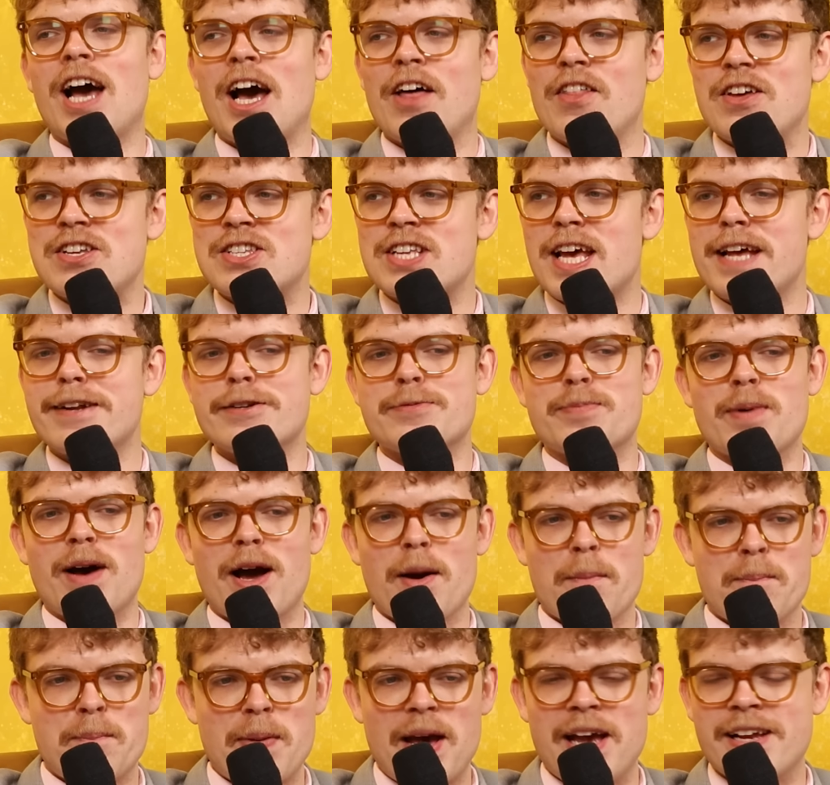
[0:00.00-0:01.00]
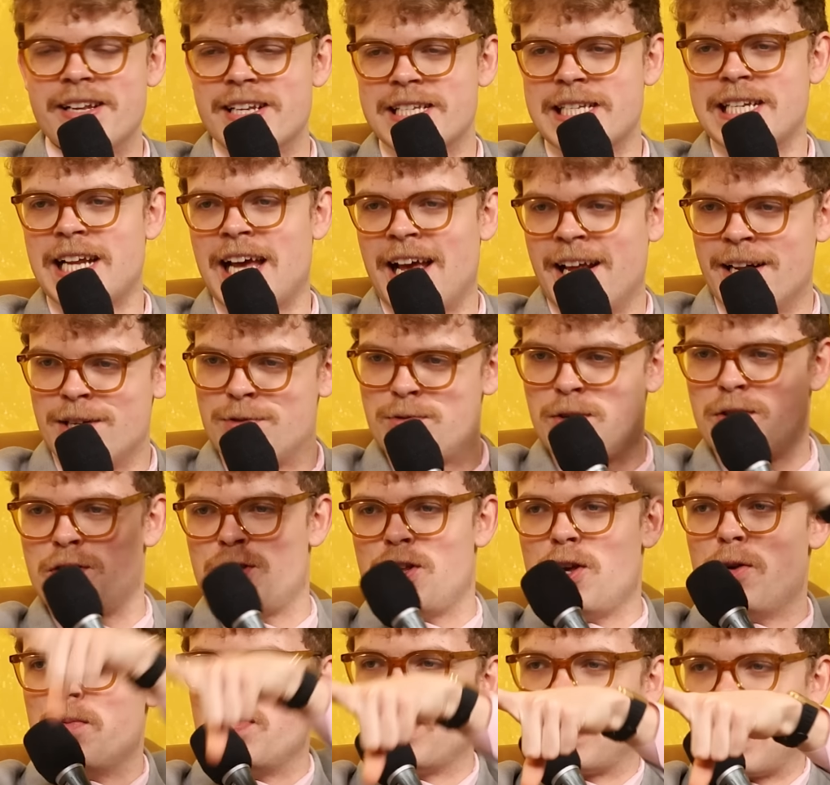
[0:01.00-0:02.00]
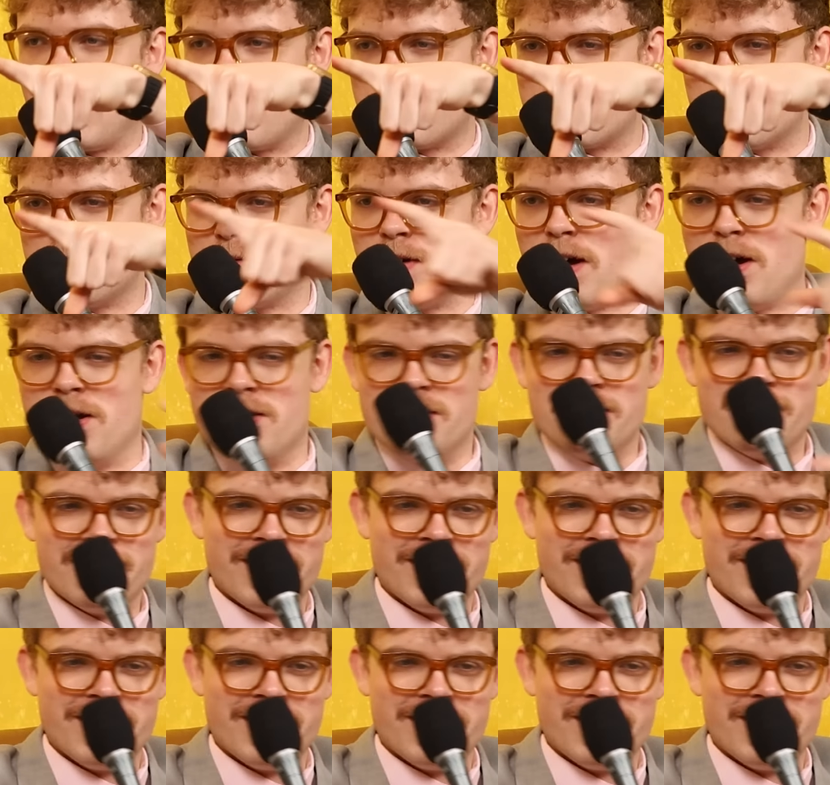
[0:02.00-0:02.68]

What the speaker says: know how this ends, but I bet it doesn't end with you being able to vote.